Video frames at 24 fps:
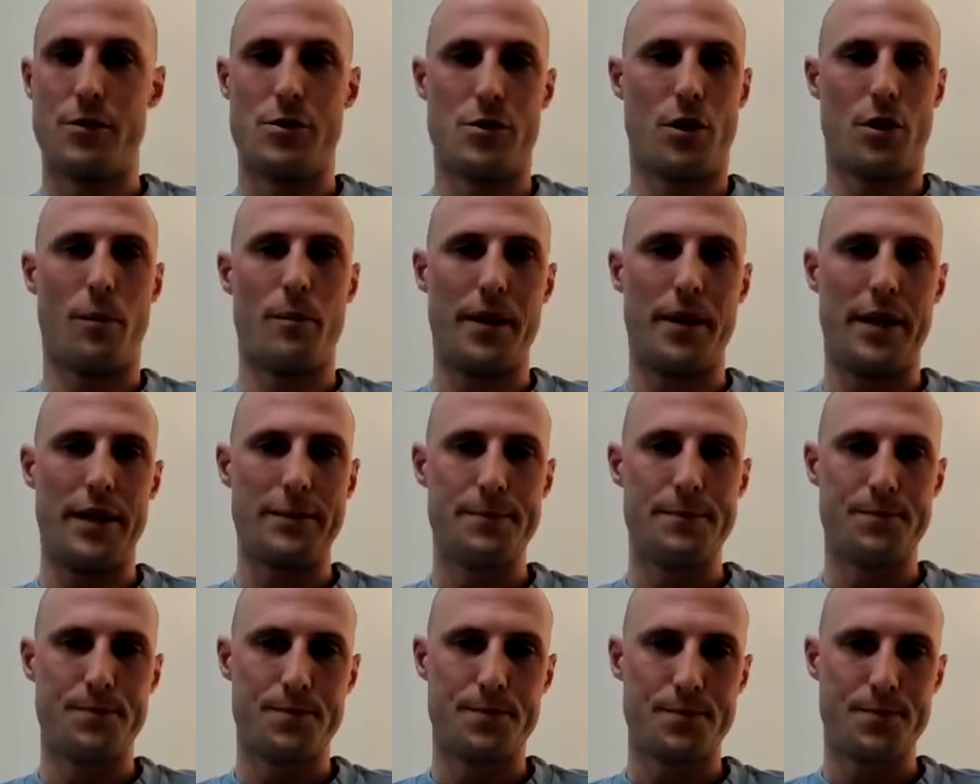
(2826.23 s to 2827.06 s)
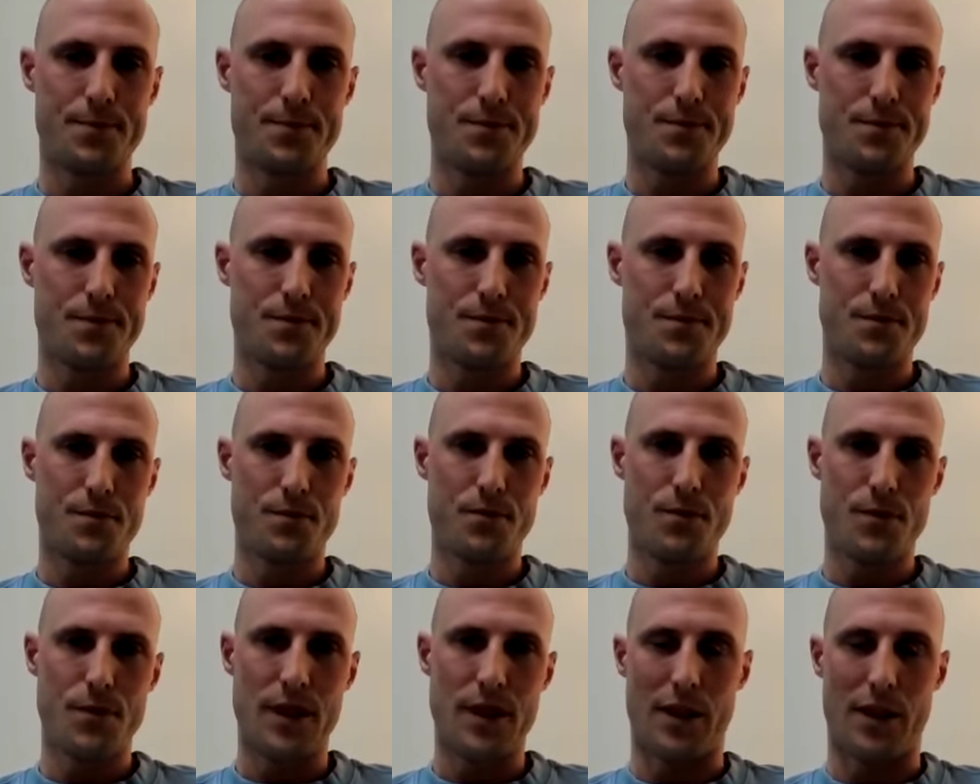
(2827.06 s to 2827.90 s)
company.
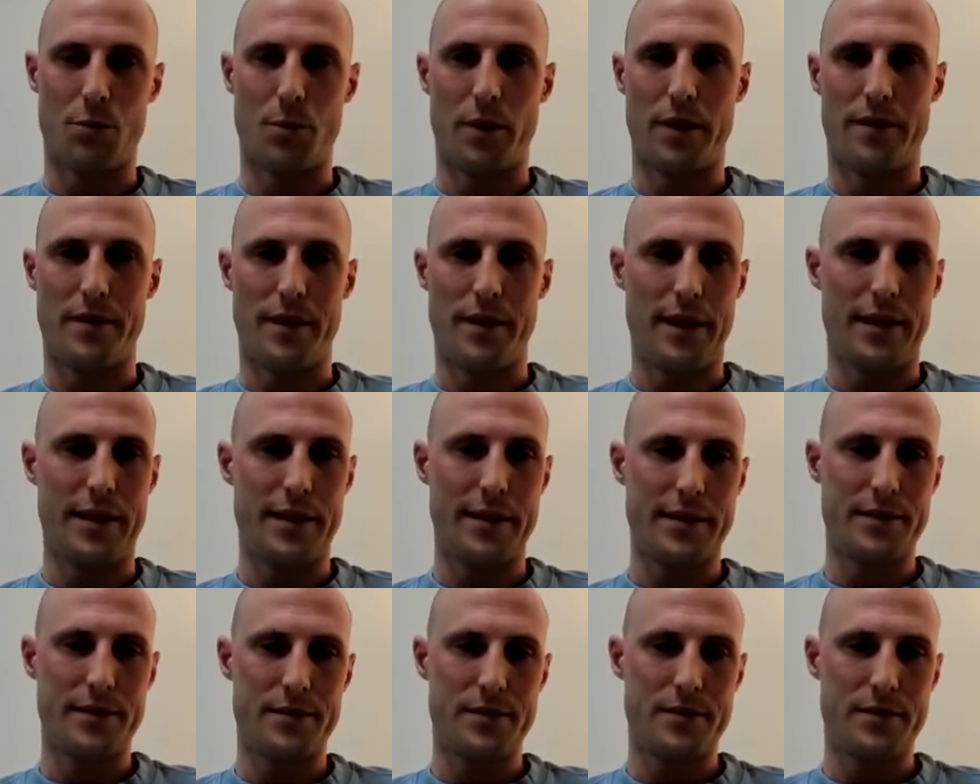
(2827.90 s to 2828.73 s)
That's my take.